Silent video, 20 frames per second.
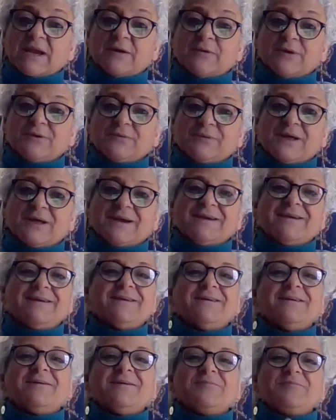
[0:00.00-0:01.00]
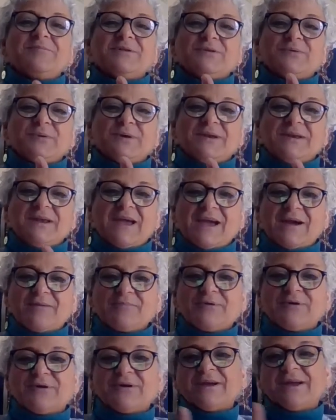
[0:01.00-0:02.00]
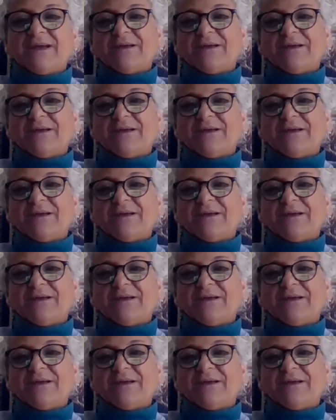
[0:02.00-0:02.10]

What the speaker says: on what you like, between hamburger